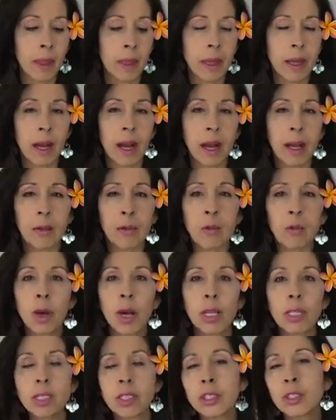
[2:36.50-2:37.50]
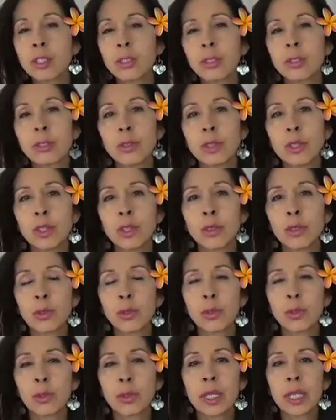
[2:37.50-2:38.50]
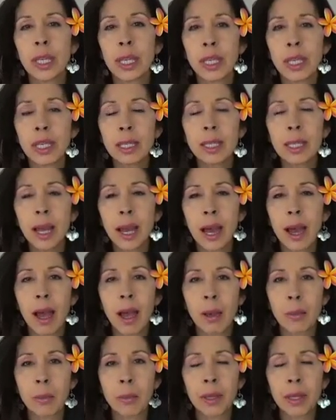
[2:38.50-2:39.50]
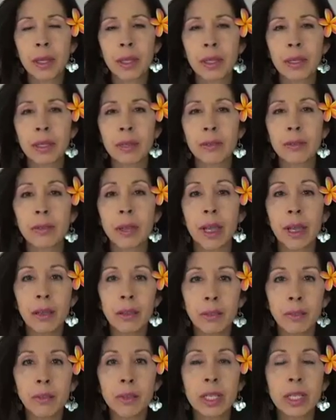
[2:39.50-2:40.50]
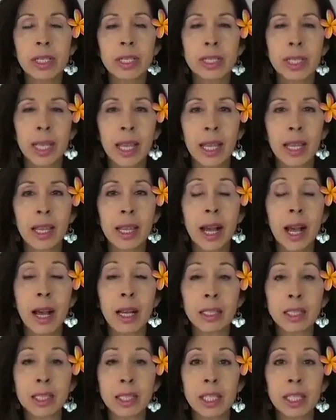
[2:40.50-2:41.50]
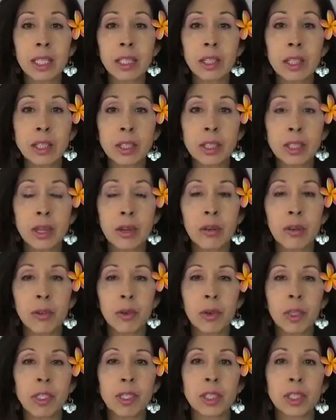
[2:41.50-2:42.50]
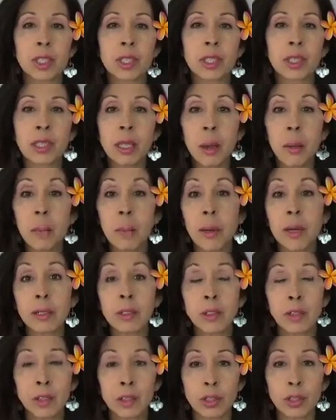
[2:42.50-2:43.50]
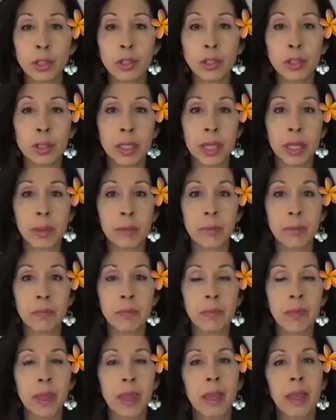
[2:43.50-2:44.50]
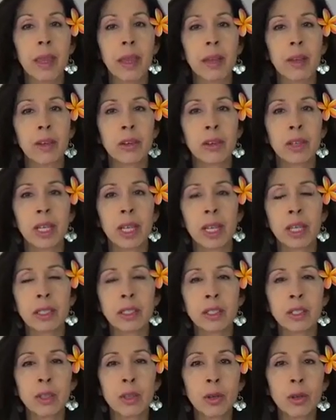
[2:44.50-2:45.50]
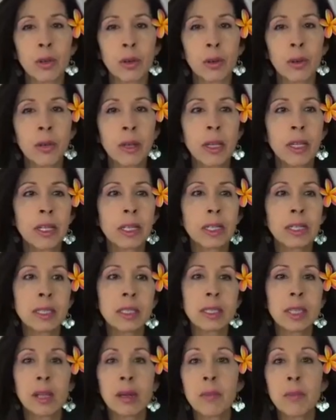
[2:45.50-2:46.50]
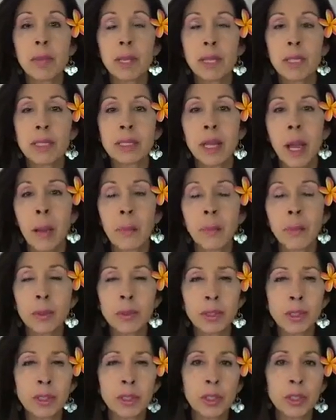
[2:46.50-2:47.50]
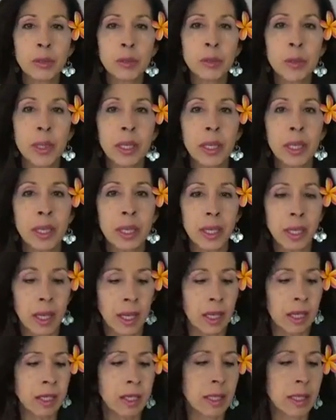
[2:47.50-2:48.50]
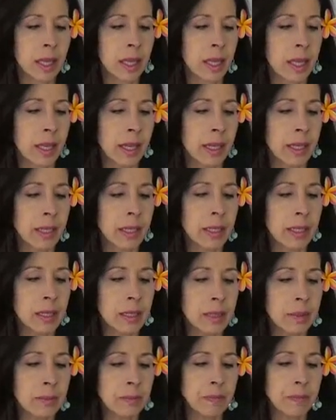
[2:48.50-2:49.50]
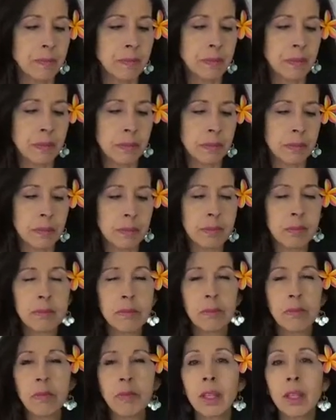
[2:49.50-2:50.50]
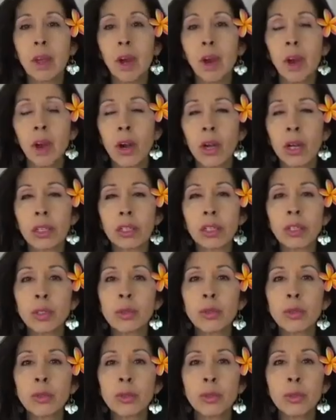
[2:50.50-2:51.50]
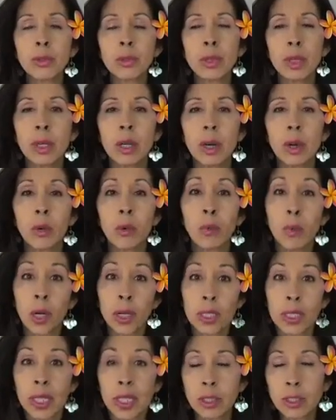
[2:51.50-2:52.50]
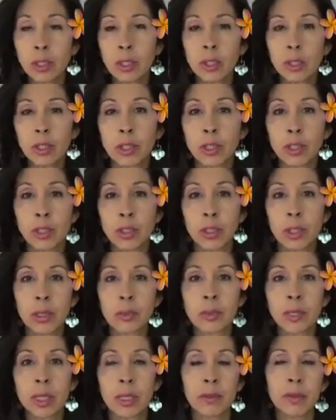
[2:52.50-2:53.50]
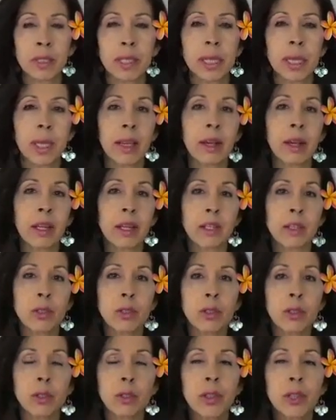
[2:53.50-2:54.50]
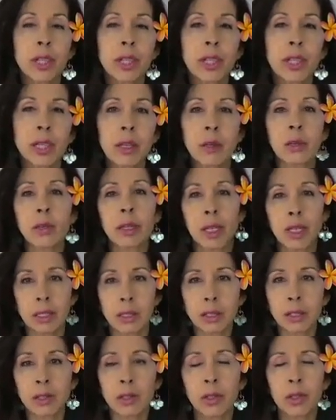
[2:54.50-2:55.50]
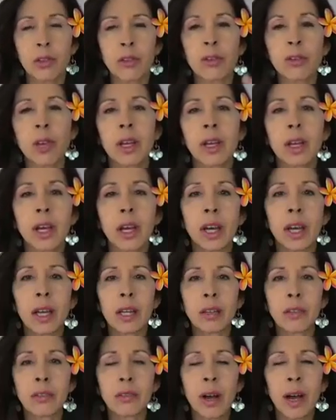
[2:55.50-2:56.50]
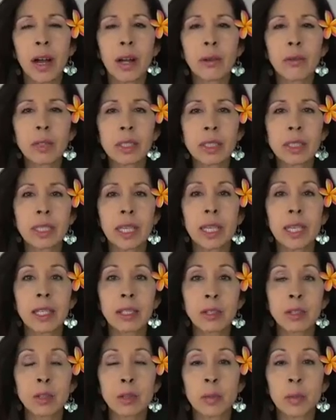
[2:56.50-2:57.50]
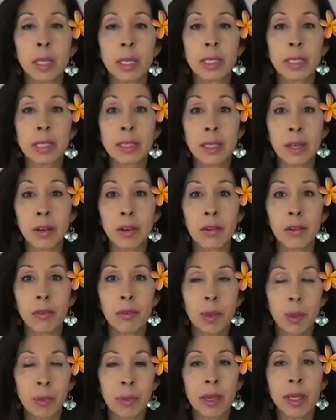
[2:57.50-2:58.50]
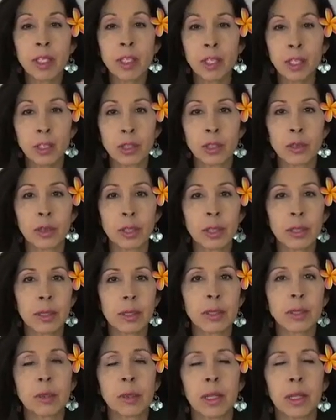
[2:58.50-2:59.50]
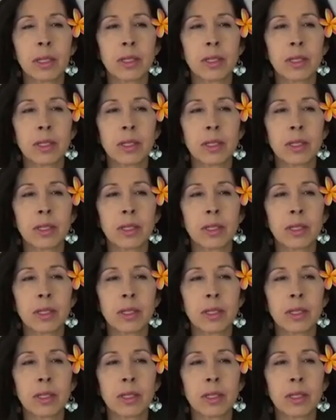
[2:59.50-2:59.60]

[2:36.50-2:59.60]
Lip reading: I want you to get in the habit of every day asking yourself questions about your dream. Okay, so some examples could be like, are you working towards your dreams every day? Are you thinking, okay, so if I were saying it to myself, maybe I should do it this way.